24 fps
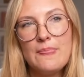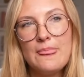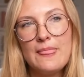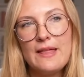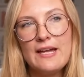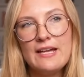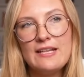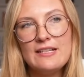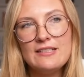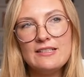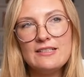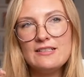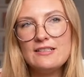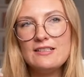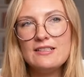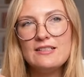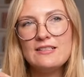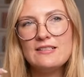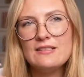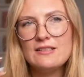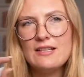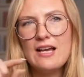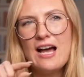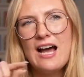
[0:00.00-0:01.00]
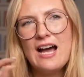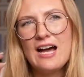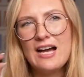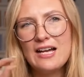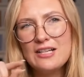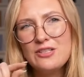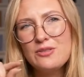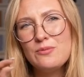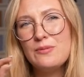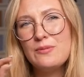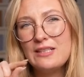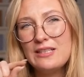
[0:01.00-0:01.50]
And it's hard
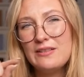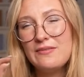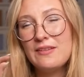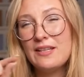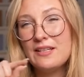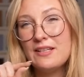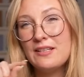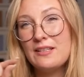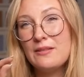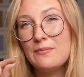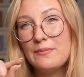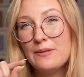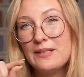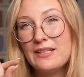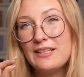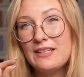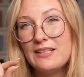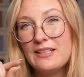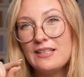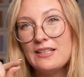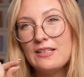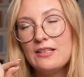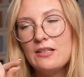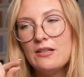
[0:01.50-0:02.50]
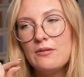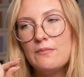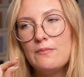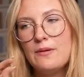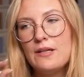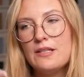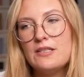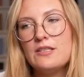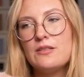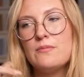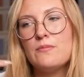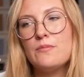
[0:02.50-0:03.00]
to believe that in the beginning,
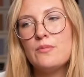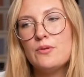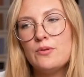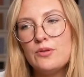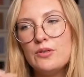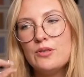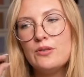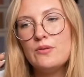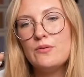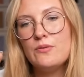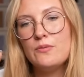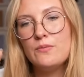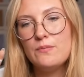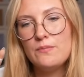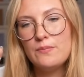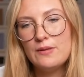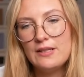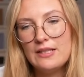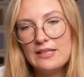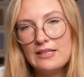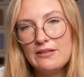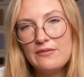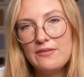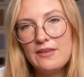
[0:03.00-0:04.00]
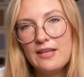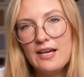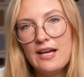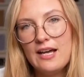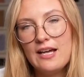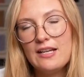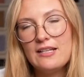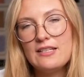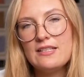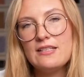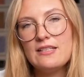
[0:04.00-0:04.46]
but the more you believe that,